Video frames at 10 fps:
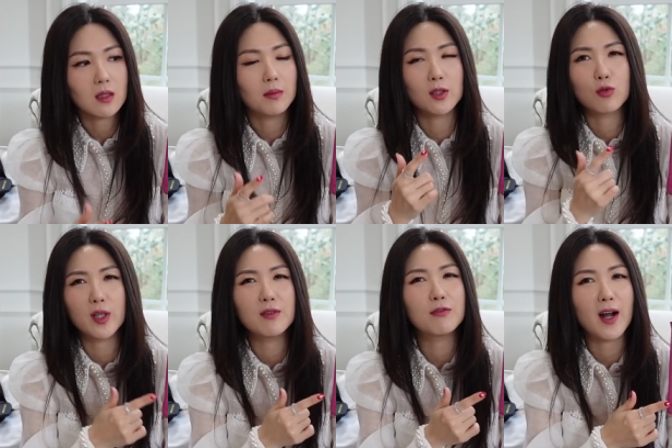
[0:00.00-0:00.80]
But
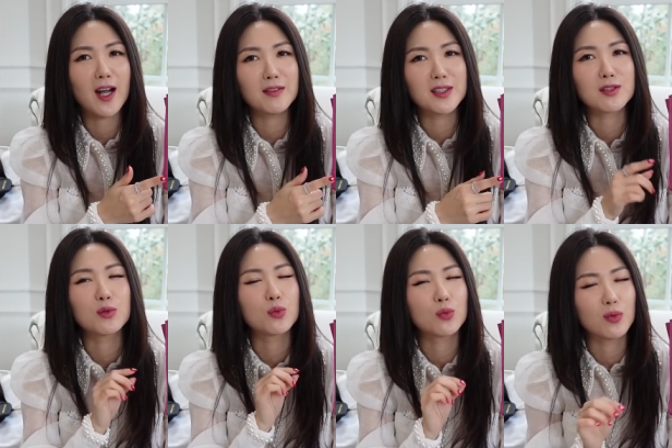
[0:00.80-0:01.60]
twenty-five is
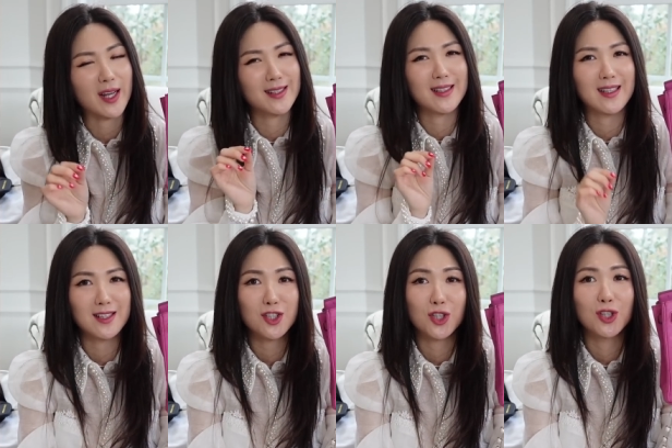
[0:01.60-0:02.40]
great
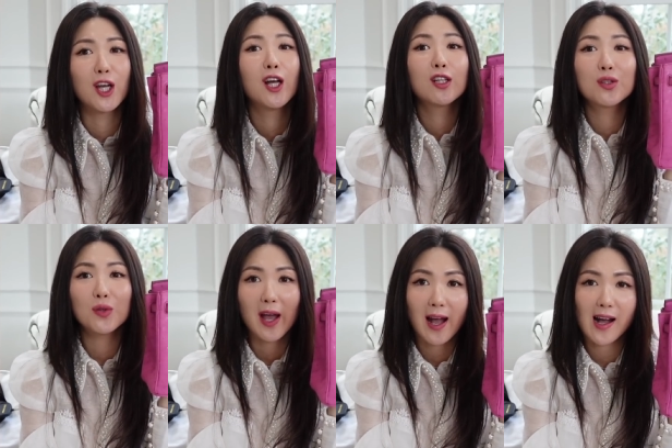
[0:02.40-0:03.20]
addition to
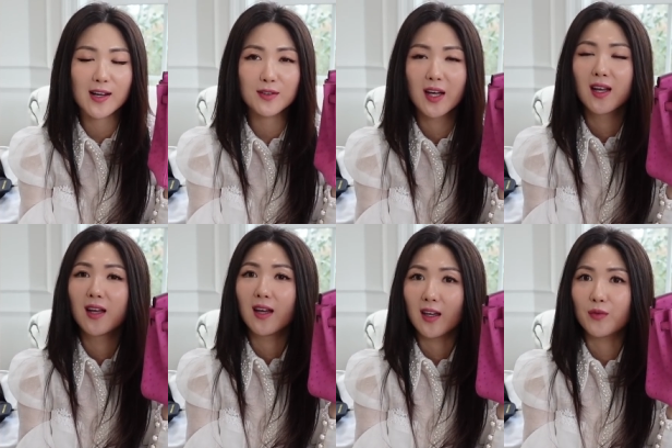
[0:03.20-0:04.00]
have
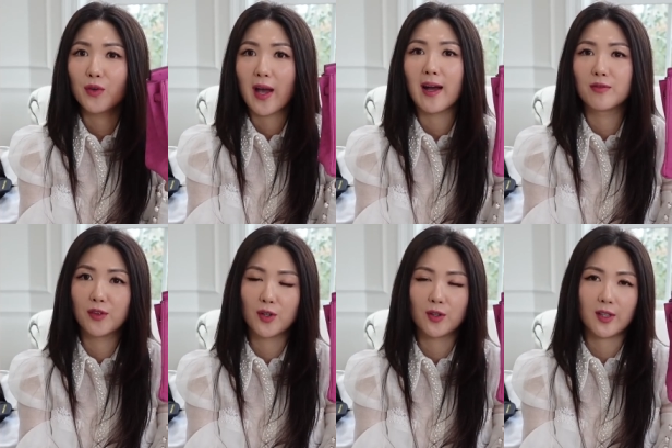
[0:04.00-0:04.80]
if you have
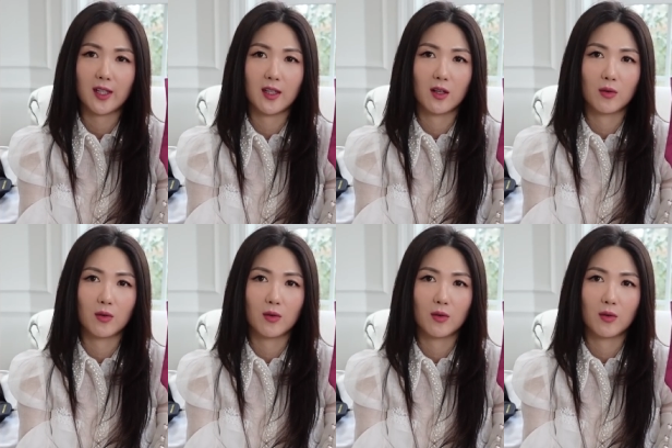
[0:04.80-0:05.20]
thirty